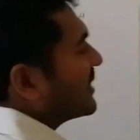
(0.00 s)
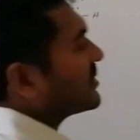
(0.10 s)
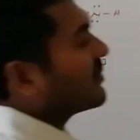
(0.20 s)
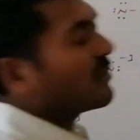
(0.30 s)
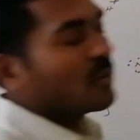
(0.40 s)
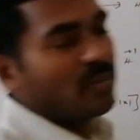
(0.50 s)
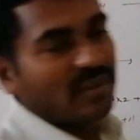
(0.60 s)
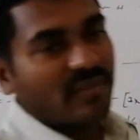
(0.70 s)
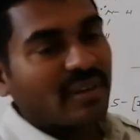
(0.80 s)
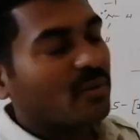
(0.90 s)
5 of lone
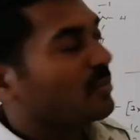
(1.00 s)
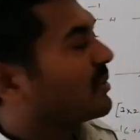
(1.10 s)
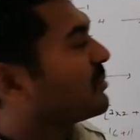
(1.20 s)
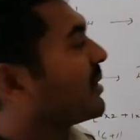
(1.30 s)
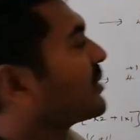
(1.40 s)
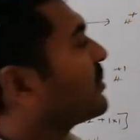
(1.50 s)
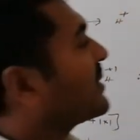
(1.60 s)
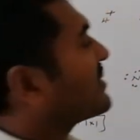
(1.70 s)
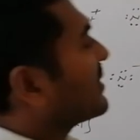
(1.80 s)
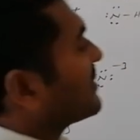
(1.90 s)
pair, 1 lone pair, bond
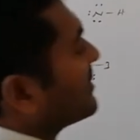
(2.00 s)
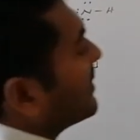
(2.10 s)
pairs are